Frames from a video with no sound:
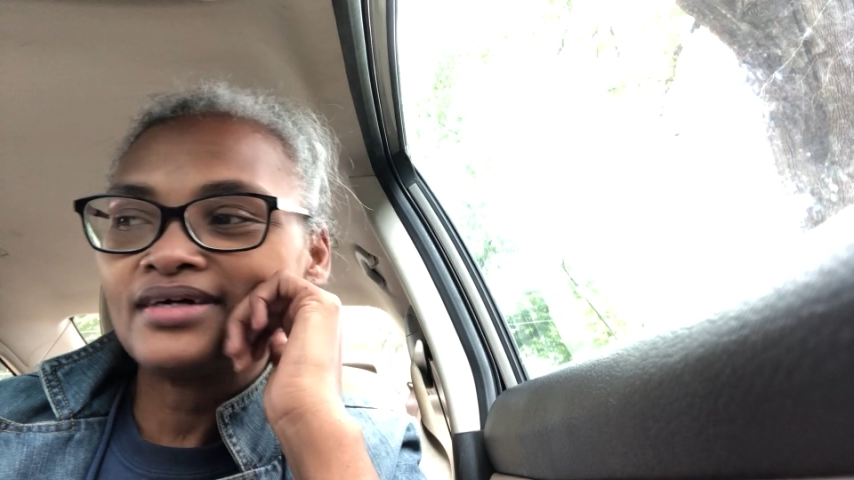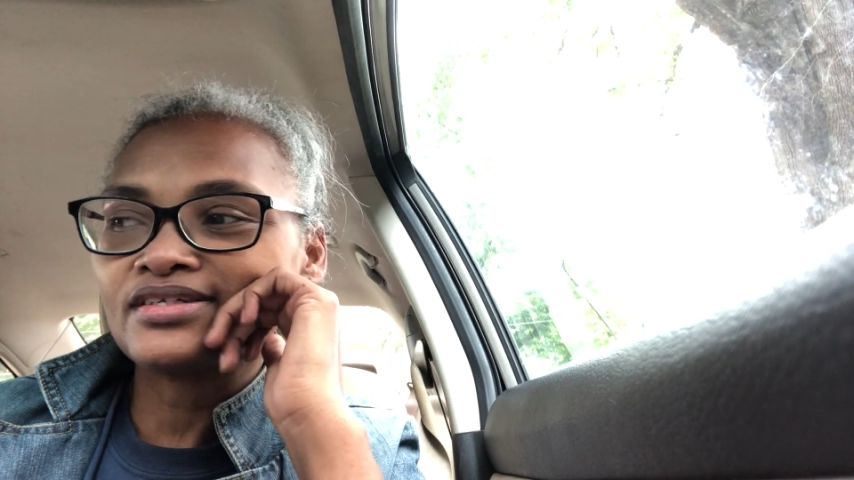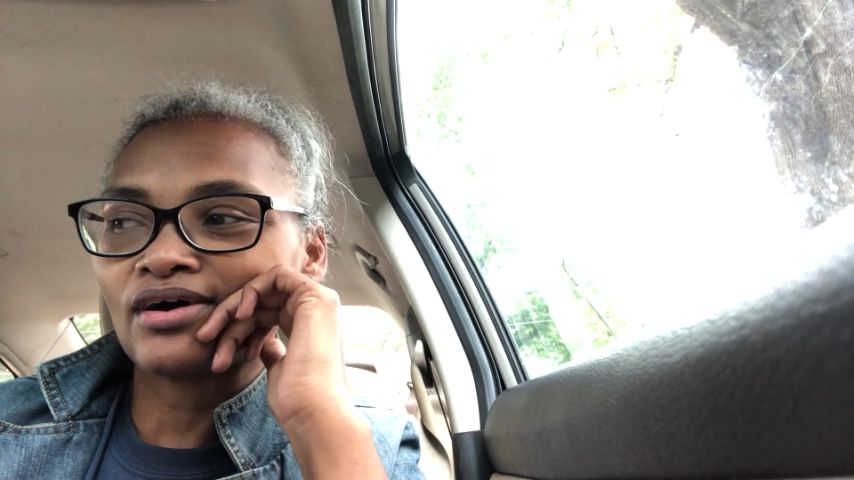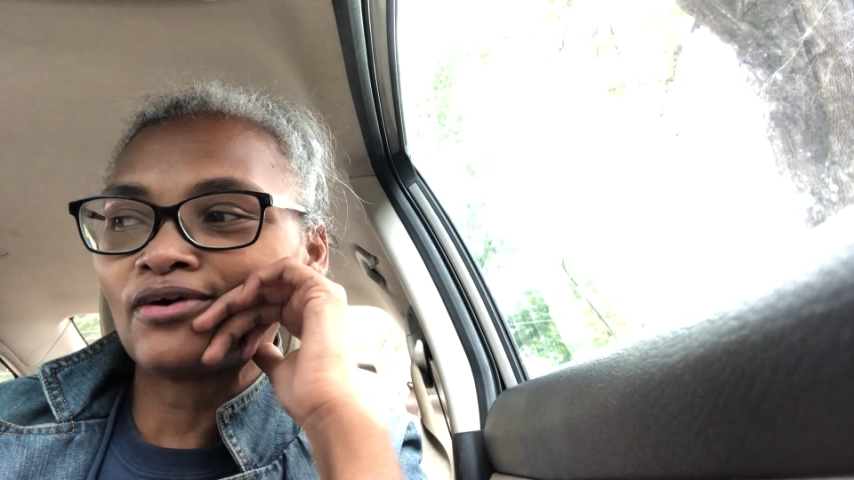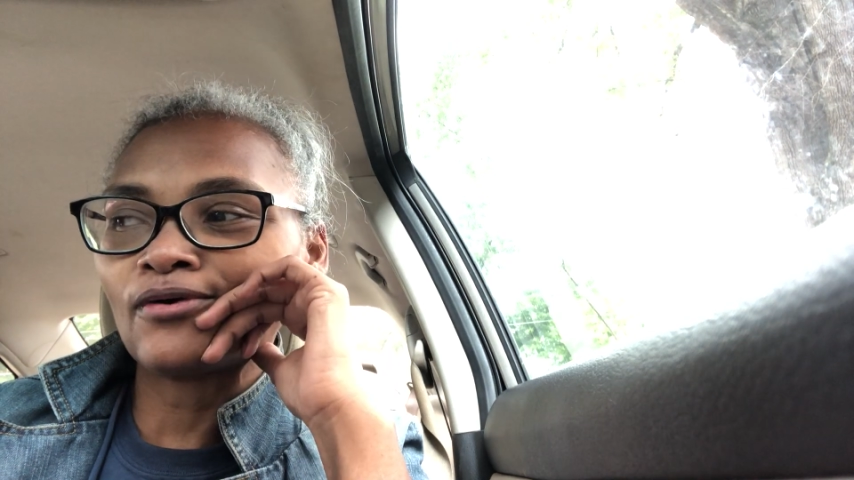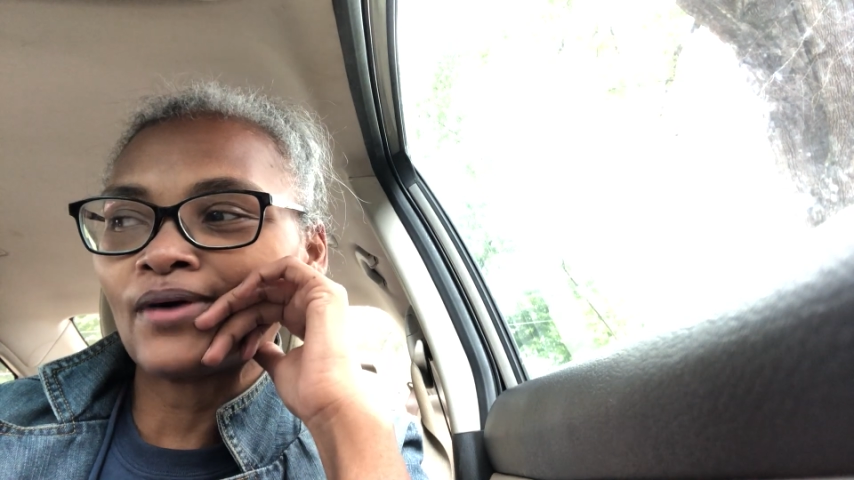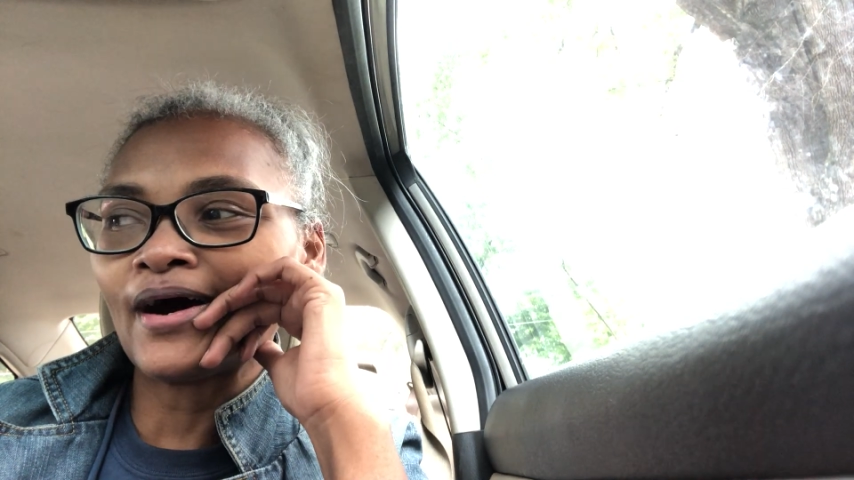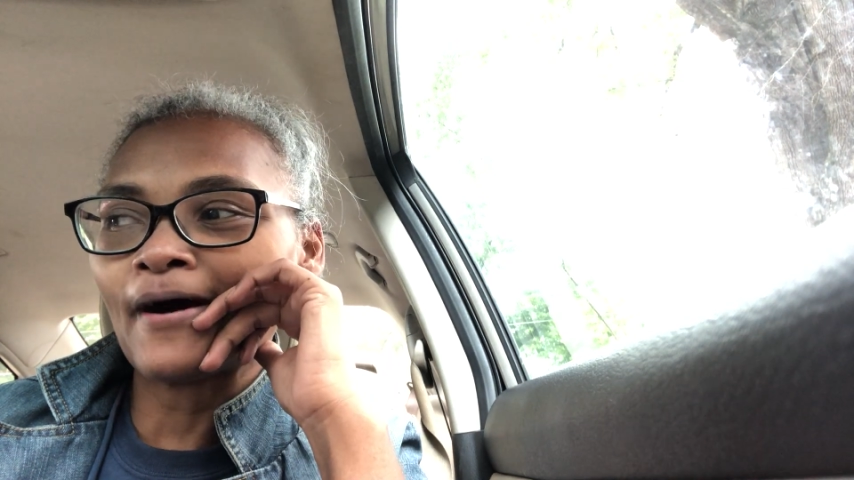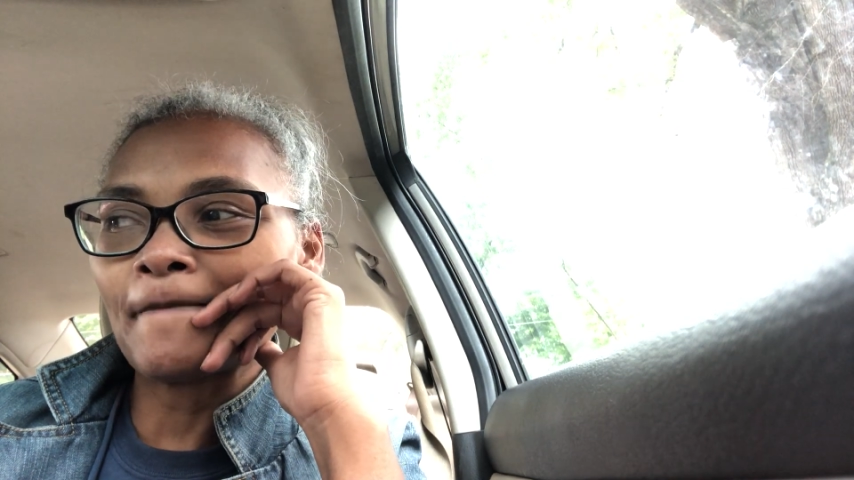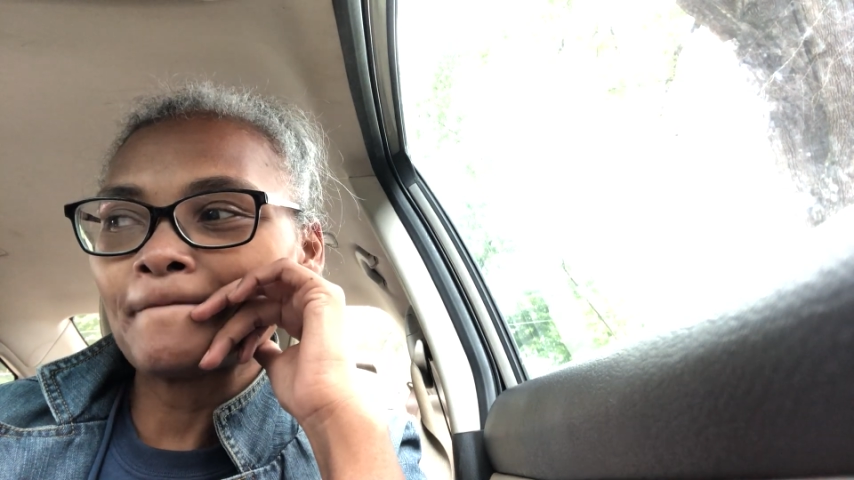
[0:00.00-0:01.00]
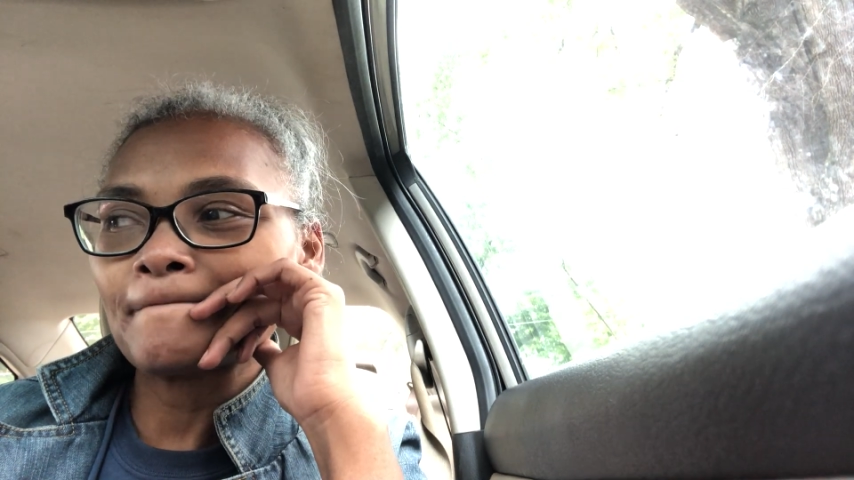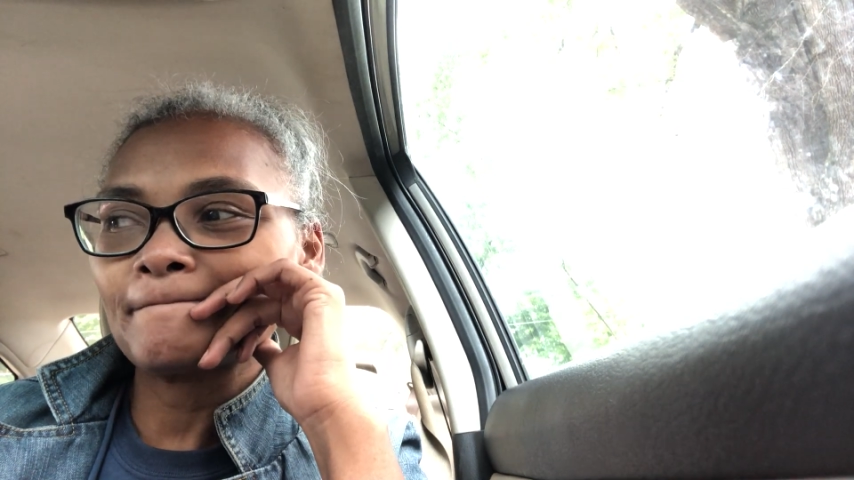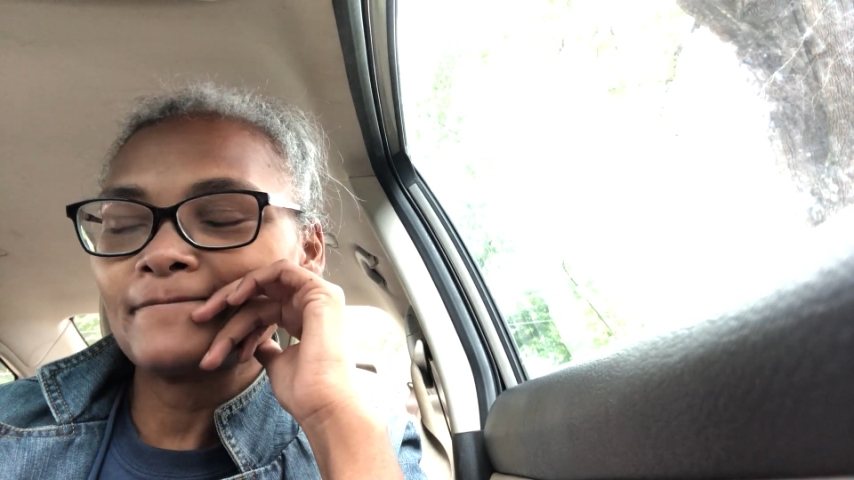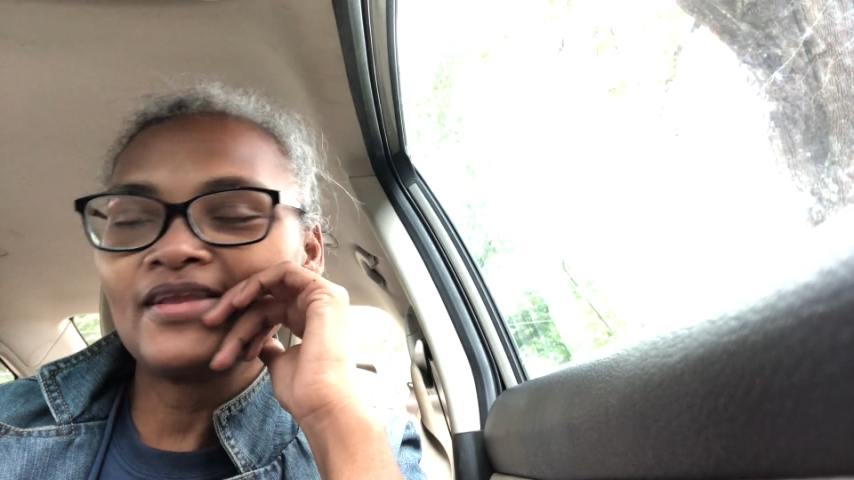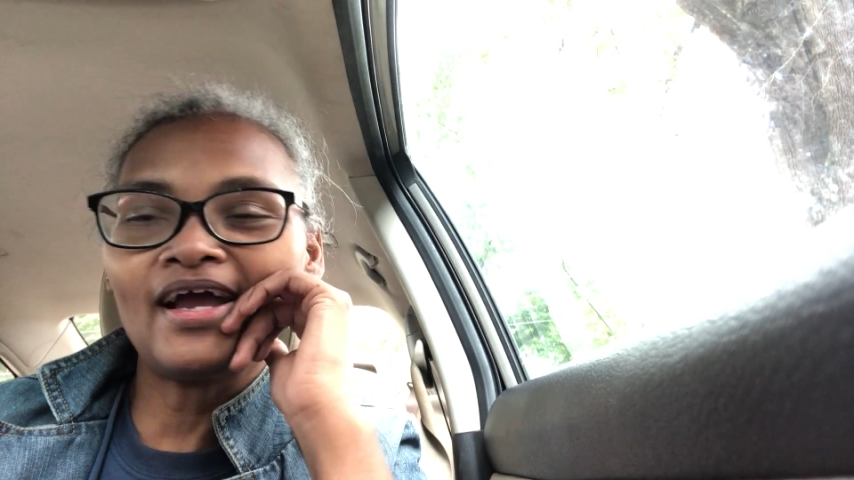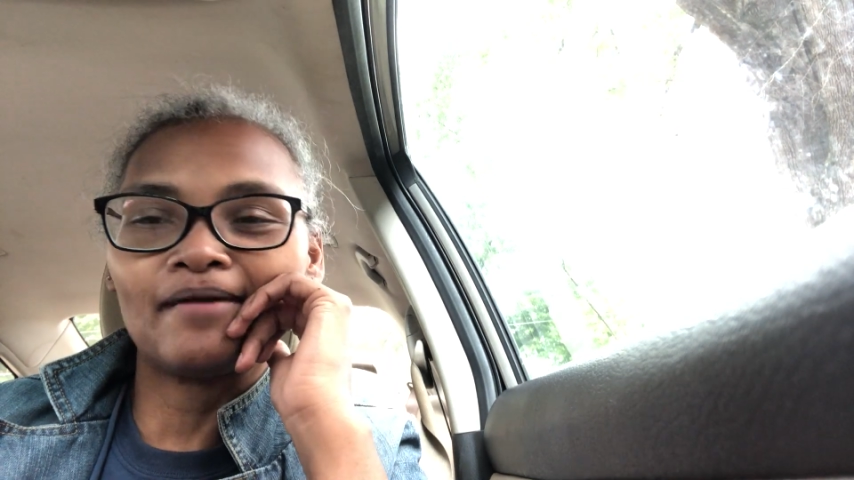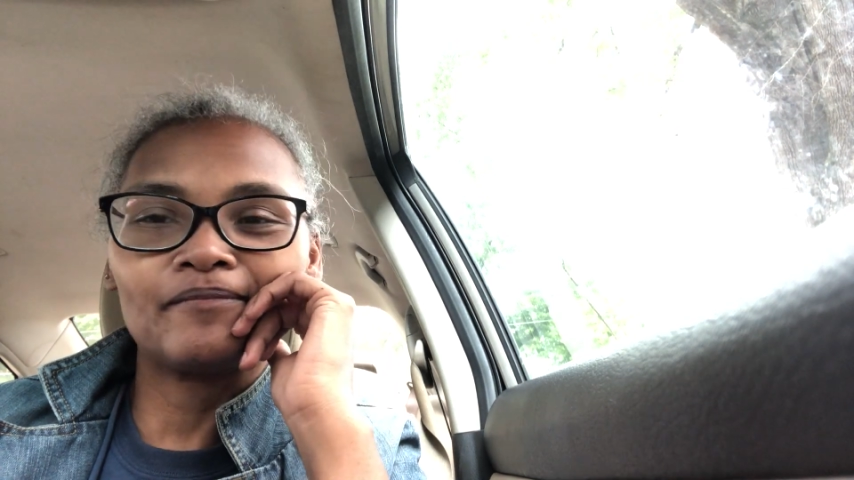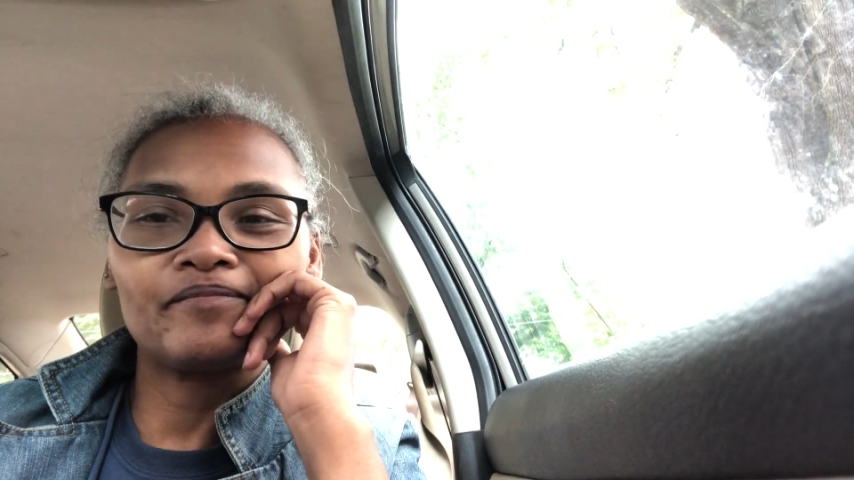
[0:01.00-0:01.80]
So, um, yeah.